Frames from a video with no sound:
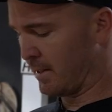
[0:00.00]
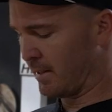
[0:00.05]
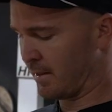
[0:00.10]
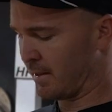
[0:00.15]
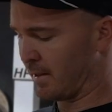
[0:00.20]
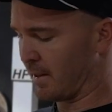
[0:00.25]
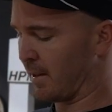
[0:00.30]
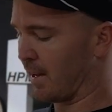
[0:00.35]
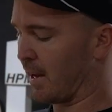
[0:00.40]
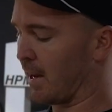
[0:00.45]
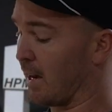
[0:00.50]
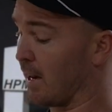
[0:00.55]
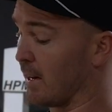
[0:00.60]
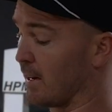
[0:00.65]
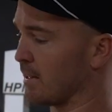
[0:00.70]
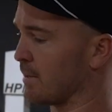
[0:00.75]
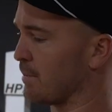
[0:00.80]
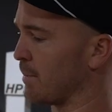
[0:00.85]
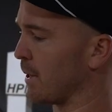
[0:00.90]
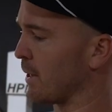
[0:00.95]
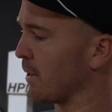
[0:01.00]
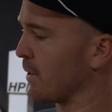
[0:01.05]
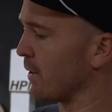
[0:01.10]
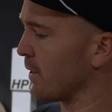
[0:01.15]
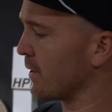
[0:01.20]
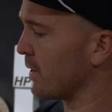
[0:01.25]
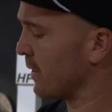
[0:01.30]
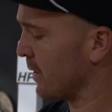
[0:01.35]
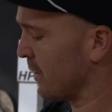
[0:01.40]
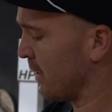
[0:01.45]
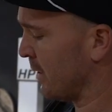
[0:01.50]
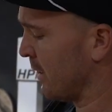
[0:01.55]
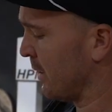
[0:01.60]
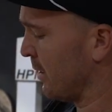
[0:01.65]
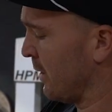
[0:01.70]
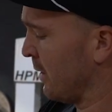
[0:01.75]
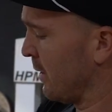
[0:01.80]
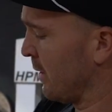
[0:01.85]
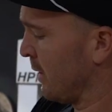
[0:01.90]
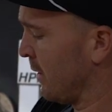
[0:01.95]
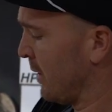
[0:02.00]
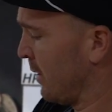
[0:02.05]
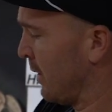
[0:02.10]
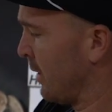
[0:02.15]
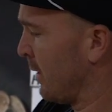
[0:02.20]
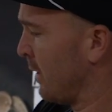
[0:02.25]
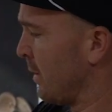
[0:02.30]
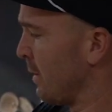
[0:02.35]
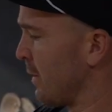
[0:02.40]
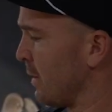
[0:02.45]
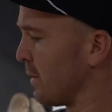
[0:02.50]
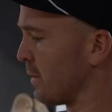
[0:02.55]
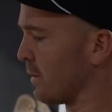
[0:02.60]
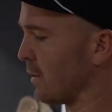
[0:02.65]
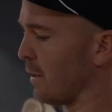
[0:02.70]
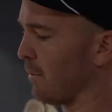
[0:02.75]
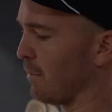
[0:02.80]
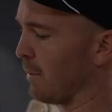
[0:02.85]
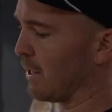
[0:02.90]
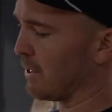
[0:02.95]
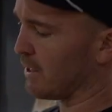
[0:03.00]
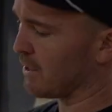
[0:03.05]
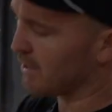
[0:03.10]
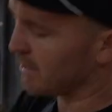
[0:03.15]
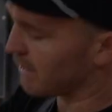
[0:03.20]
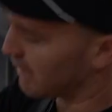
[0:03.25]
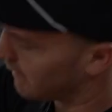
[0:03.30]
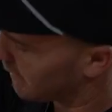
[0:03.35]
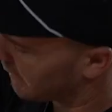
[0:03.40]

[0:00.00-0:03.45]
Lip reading: they're the hardest because there's so much,